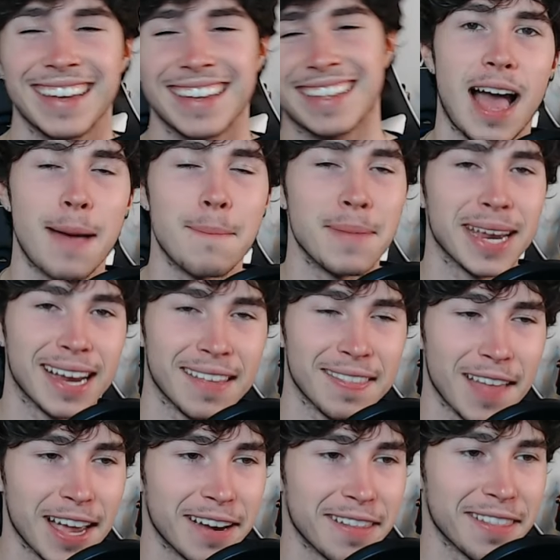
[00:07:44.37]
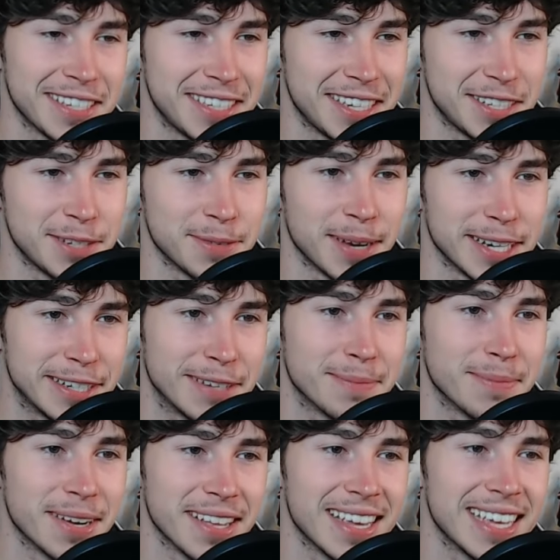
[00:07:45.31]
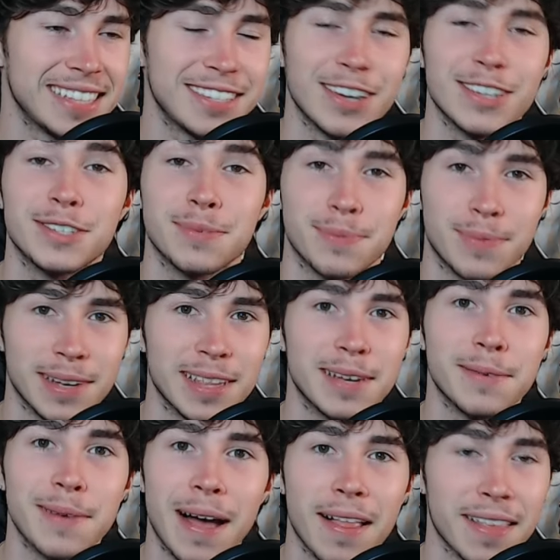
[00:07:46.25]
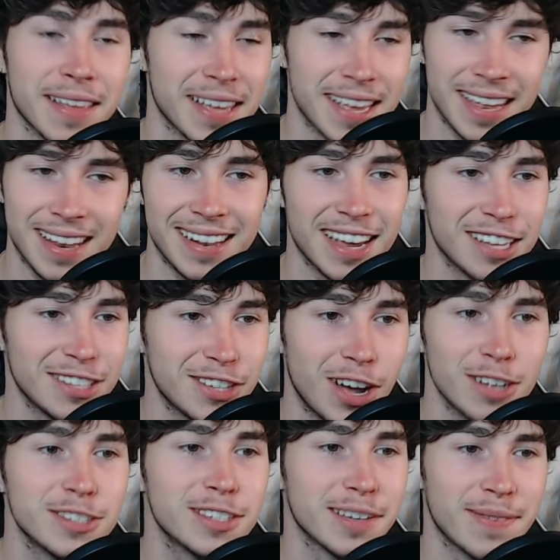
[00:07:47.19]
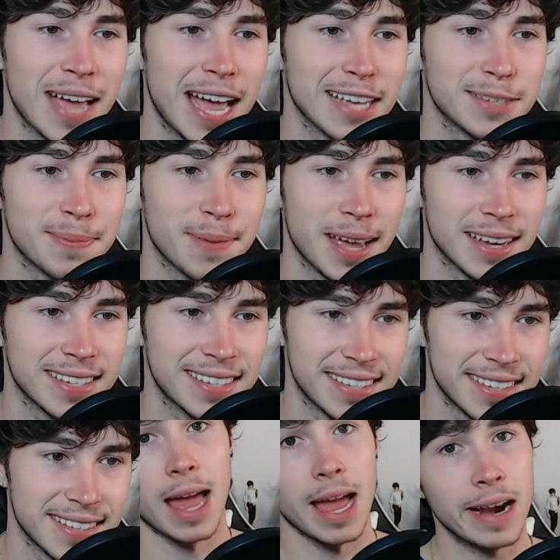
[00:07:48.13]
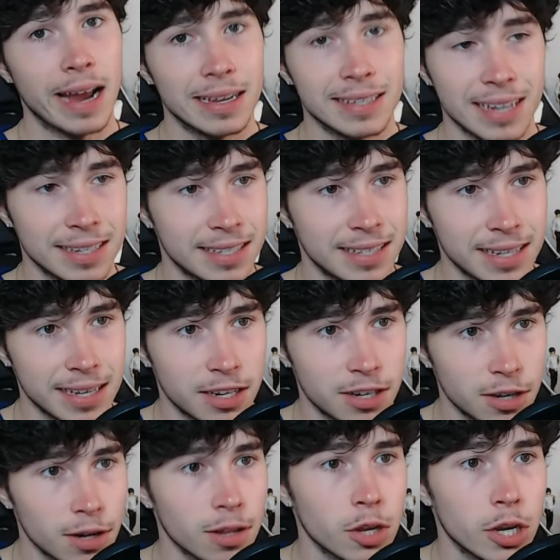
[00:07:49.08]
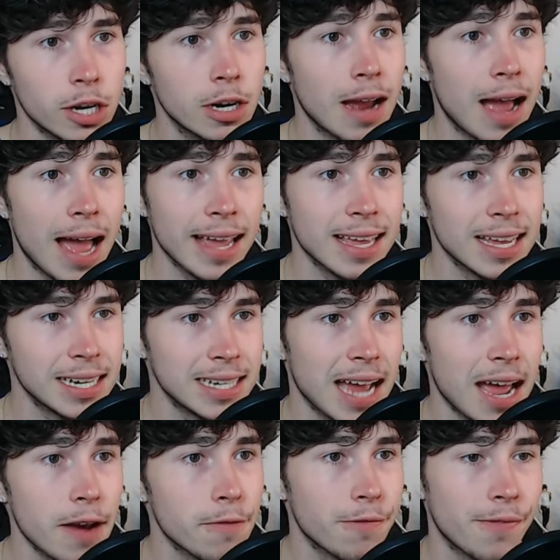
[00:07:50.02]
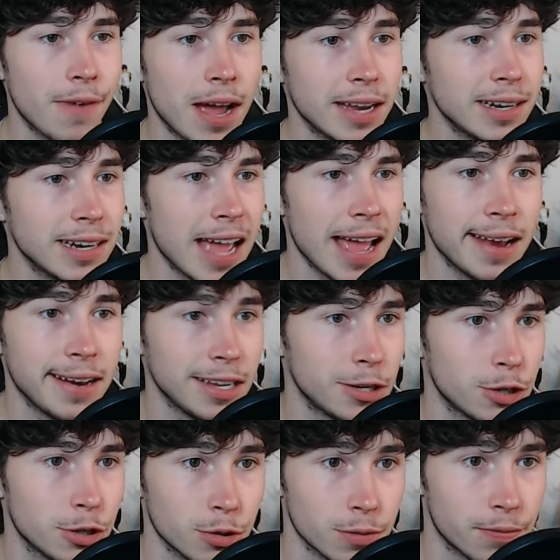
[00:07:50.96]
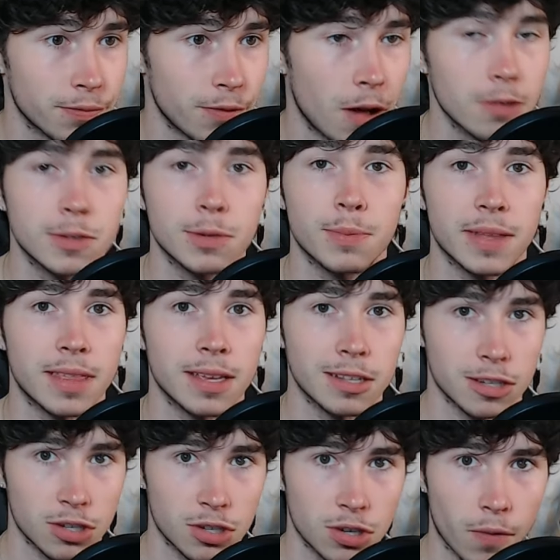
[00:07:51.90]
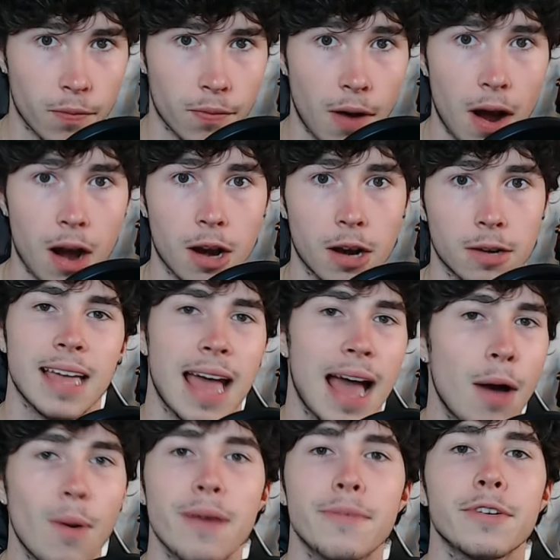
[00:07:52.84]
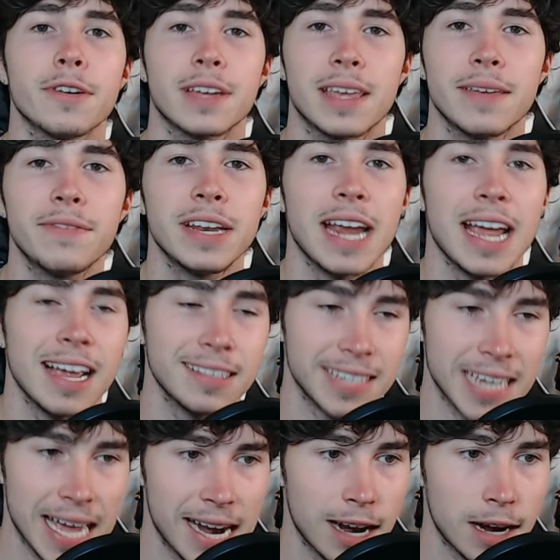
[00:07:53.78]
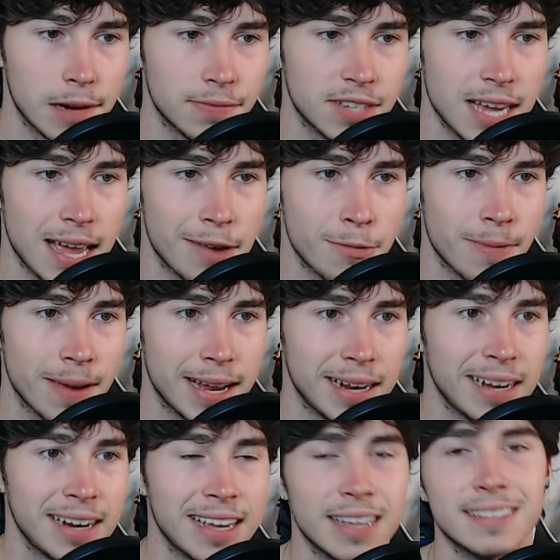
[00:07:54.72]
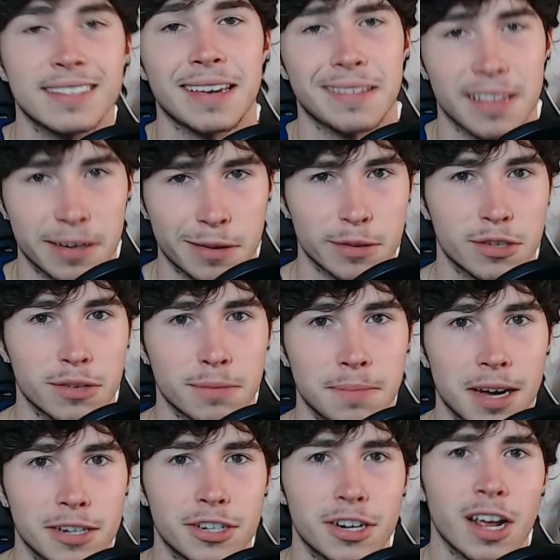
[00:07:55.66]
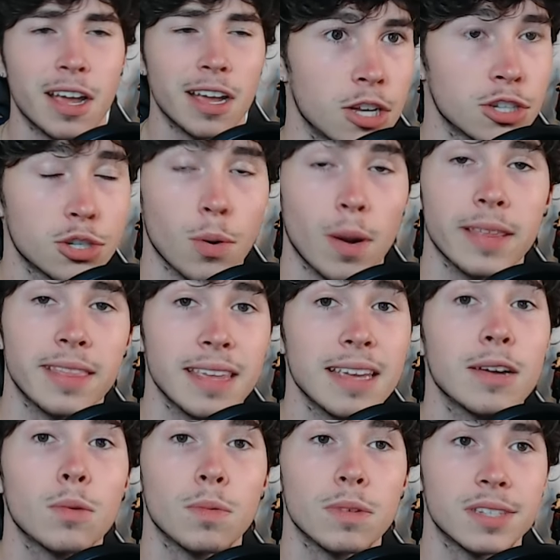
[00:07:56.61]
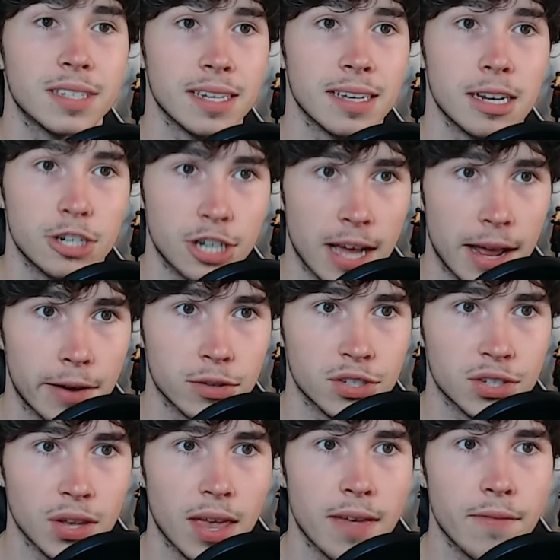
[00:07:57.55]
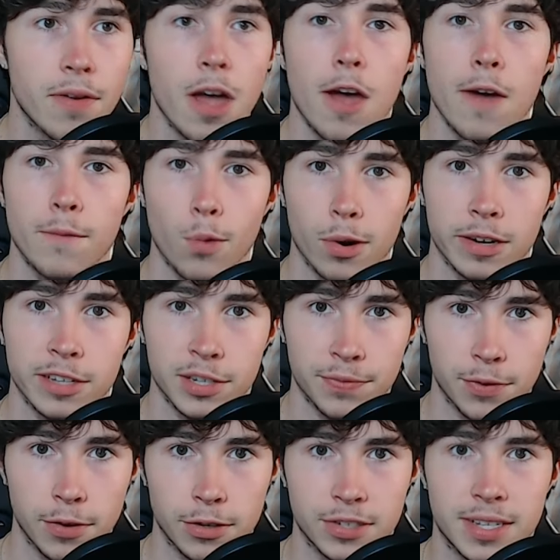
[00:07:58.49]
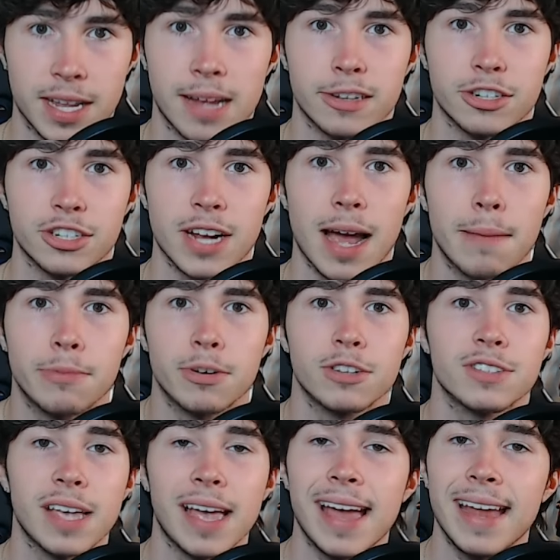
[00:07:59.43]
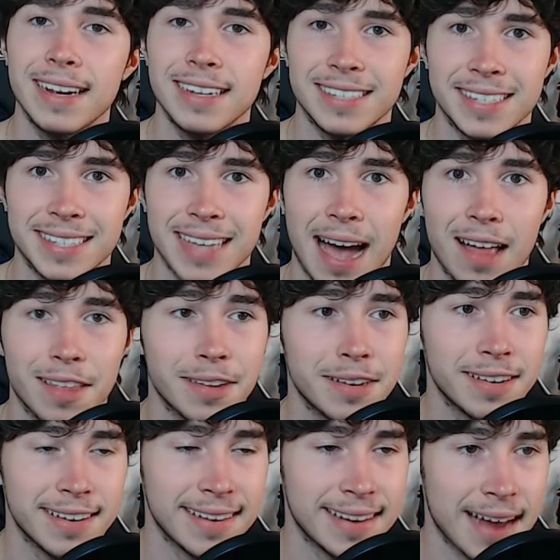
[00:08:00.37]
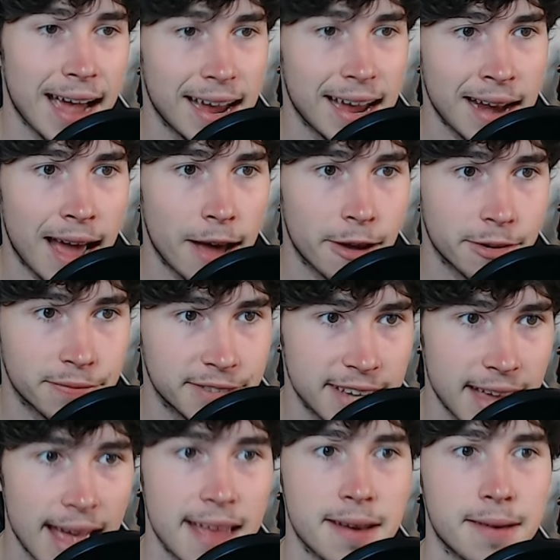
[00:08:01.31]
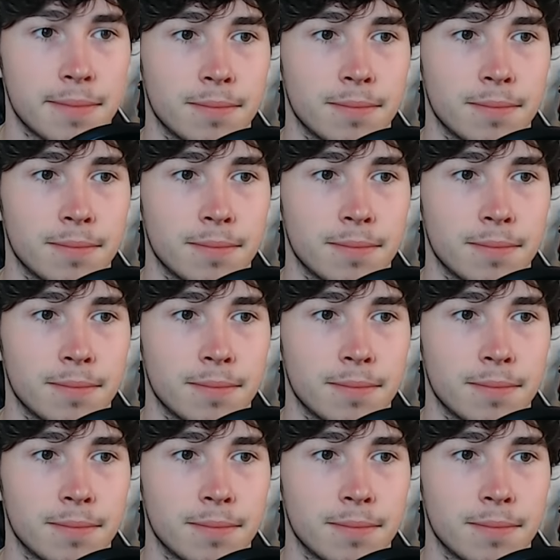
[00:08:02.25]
I'm making light of the situation, but it does really well in tons of aspects. And as I stated earlier, I cannot find any true faults with it so far. However, giving a 10 out of 10 rating is a little too much, so I think we'll sit Shadow Slave for its first 10 chapters at a solid 9 out of 10.